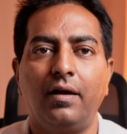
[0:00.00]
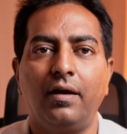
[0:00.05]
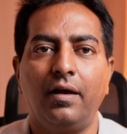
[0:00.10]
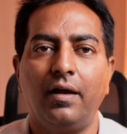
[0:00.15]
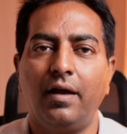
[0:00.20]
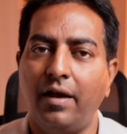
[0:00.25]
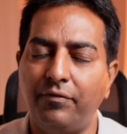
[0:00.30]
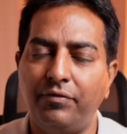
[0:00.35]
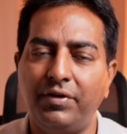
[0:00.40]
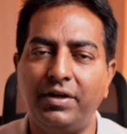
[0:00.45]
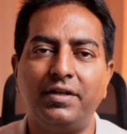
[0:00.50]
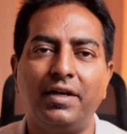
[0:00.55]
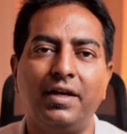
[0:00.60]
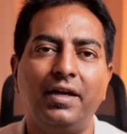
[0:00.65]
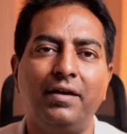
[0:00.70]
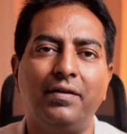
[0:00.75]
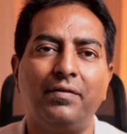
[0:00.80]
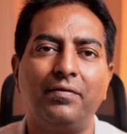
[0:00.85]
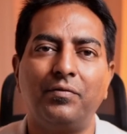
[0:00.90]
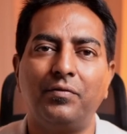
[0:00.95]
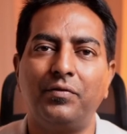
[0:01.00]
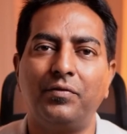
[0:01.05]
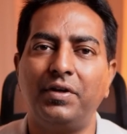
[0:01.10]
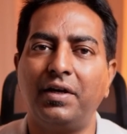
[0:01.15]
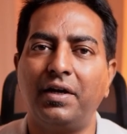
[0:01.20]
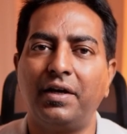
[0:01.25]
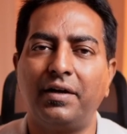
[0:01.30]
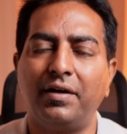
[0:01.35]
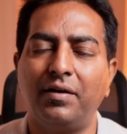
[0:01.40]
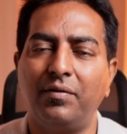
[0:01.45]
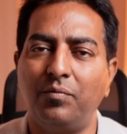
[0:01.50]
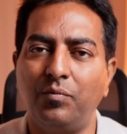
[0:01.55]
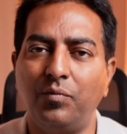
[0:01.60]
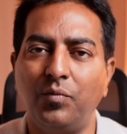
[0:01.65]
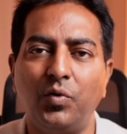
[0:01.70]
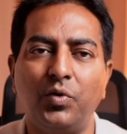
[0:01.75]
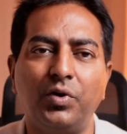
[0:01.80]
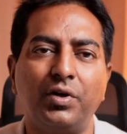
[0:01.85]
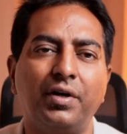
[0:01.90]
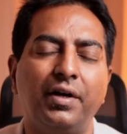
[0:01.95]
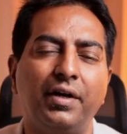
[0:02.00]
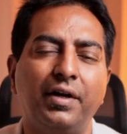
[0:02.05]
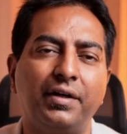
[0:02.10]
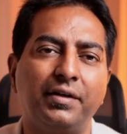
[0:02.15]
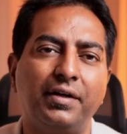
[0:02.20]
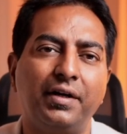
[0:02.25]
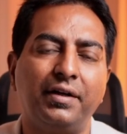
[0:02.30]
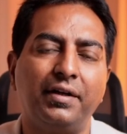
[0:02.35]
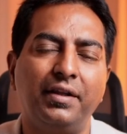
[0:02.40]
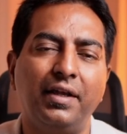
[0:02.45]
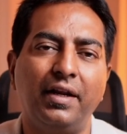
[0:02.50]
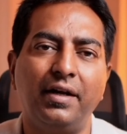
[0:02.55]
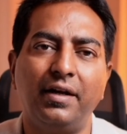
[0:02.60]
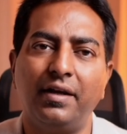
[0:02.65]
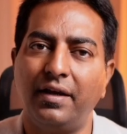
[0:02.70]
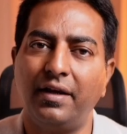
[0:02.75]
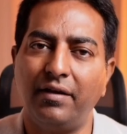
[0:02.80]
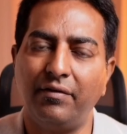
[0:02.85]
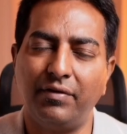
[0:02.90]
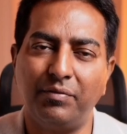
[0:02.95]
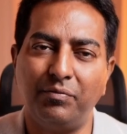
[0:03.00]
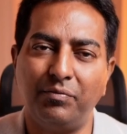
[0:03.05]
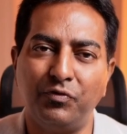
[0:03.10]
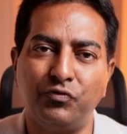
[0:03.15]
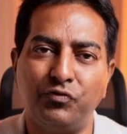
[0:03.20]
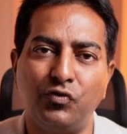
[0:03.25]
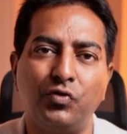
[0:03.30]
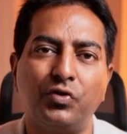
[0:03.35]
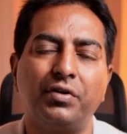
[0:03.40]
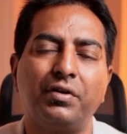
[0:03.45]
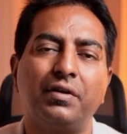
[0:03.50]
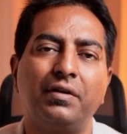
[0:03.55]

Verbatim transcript: Every day we are more connected than ever before.